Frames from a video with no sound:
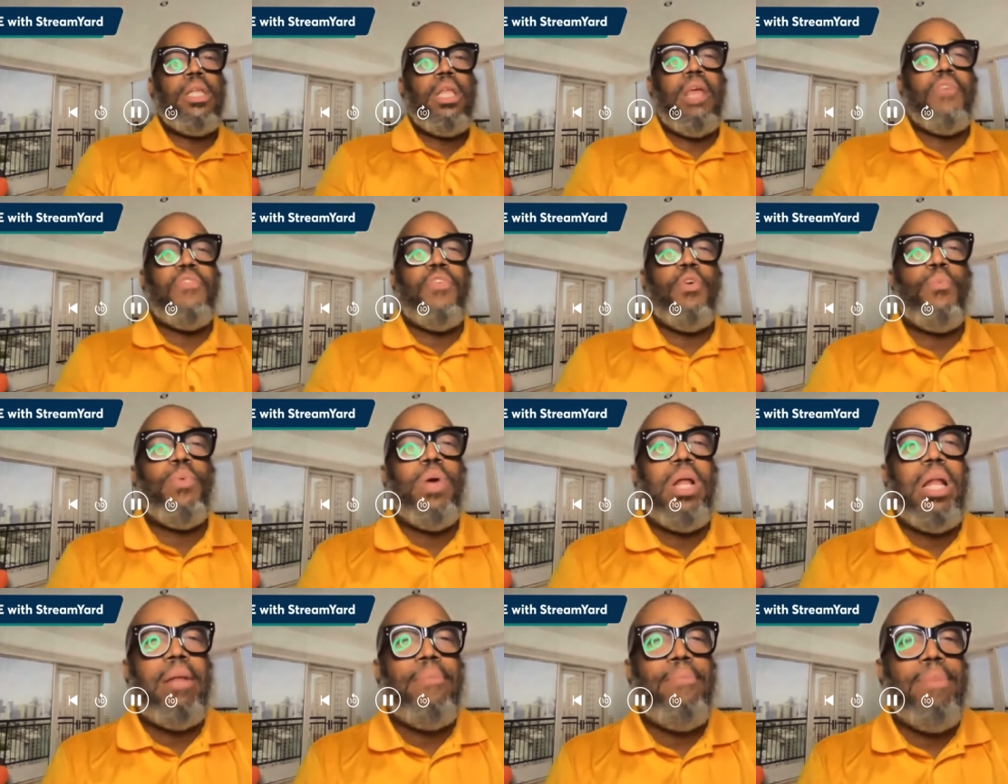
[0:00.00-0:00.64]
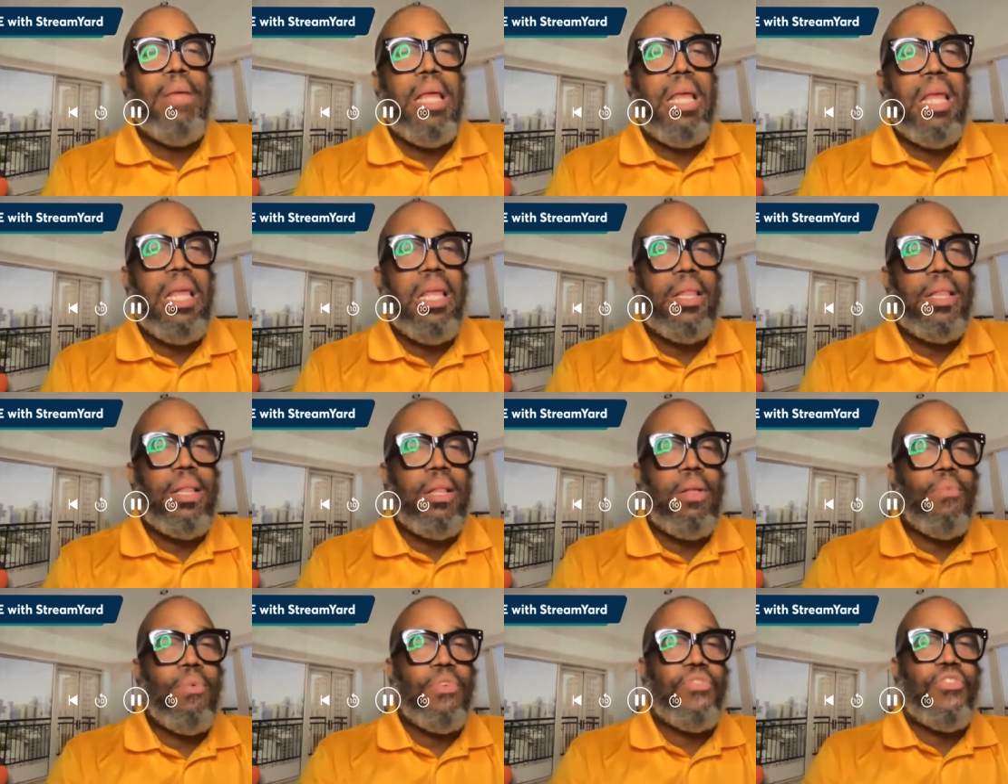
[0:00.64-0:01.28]
If you really
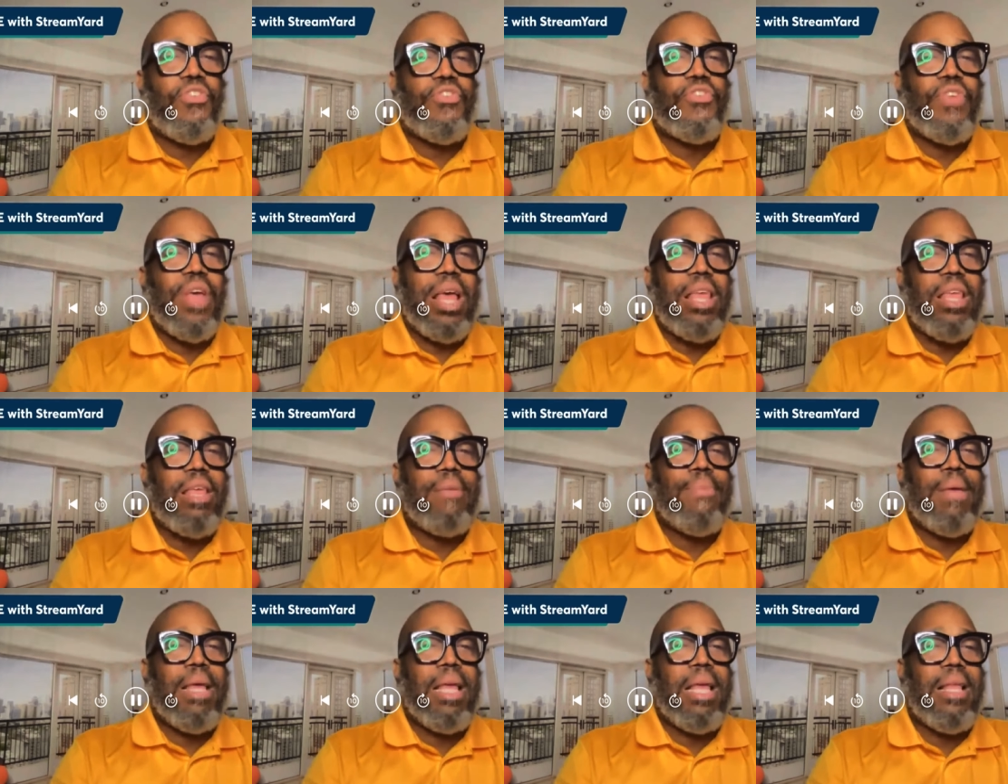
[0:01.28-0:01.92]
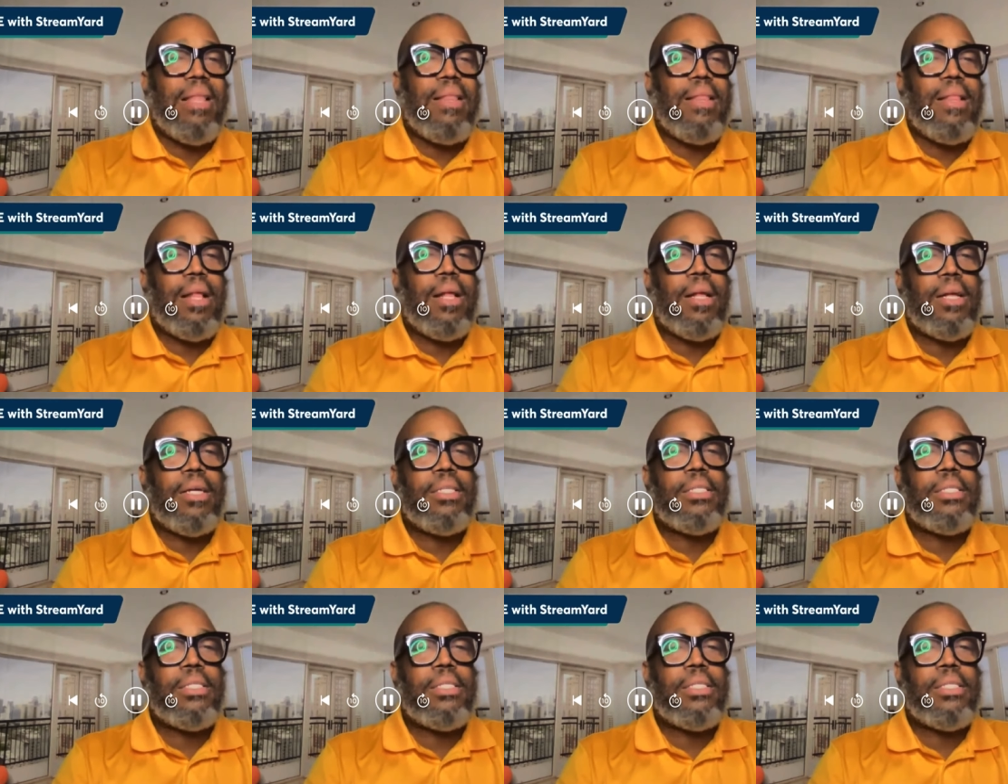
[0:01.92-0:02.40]
mean what you say you mean,